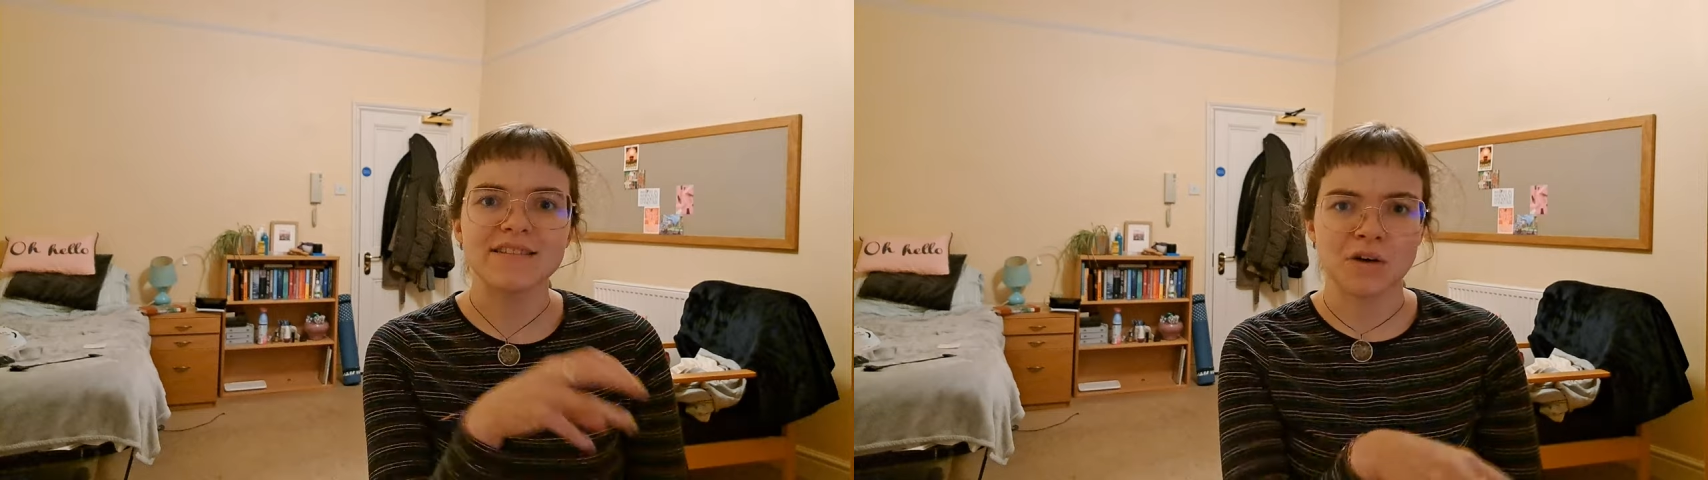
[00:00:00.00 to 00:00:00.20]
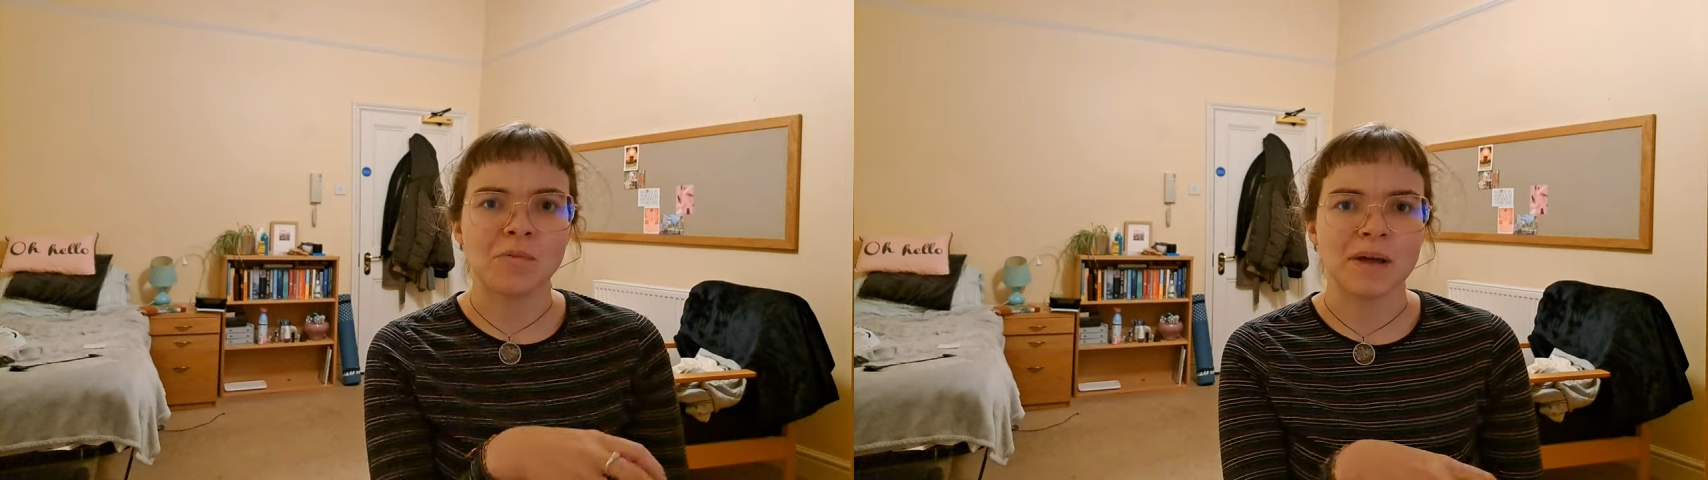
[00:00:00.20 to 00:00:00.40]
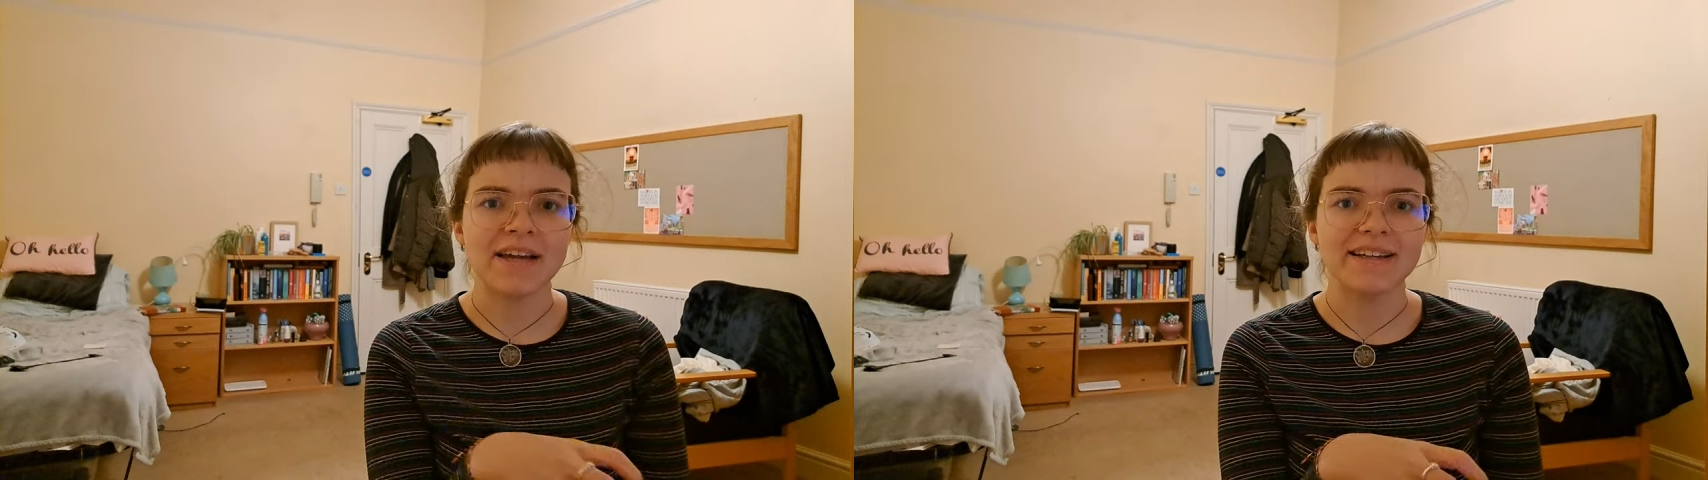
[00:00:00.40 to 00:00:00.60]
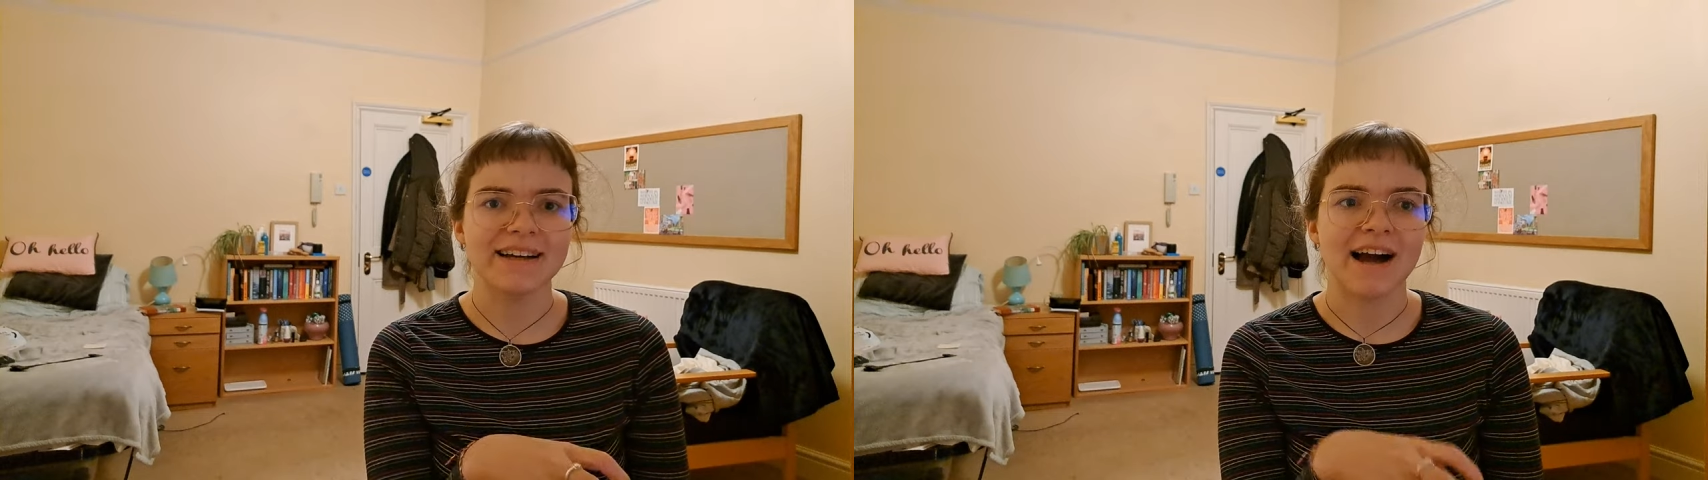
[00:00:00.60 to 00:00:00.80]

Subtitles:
topic,